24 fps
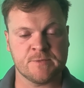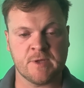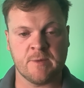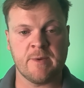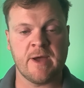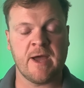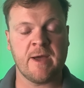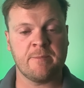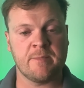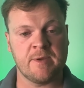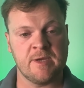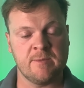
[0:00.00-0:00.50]
I'm
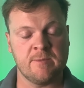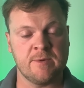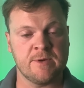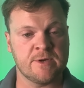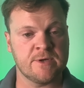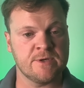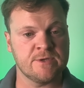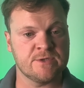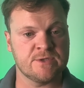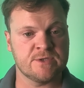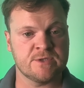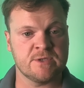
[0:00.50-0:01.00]
happy
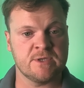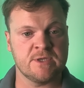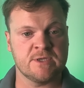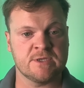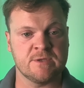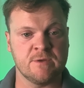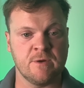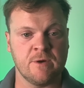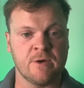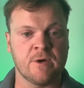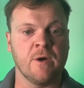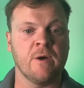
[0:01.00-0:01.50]
because
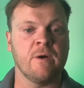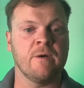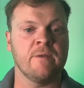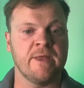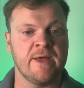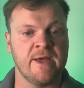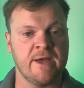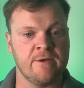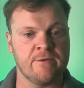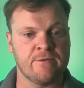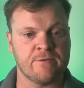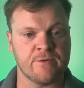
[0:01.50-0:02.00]
it's not got
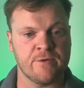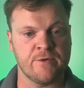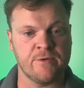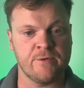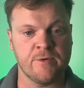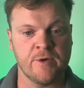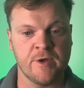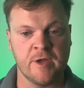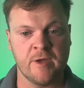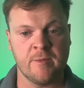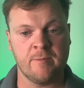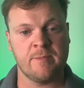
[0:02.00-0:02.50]
there
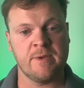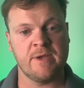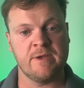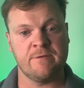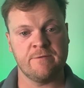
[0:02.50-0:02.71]
through being